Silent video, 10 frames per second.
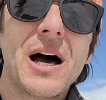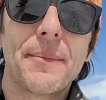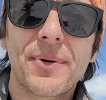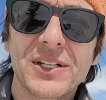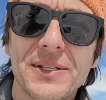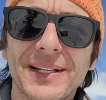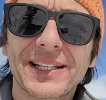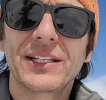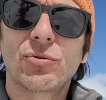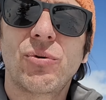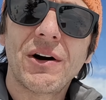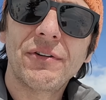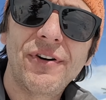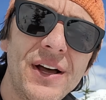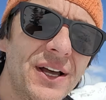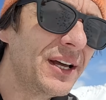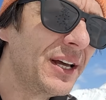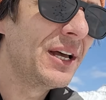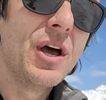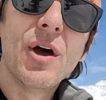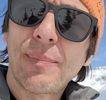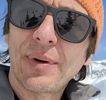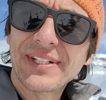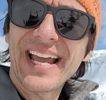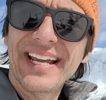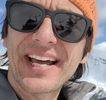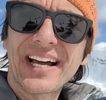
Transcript: approximately 12.8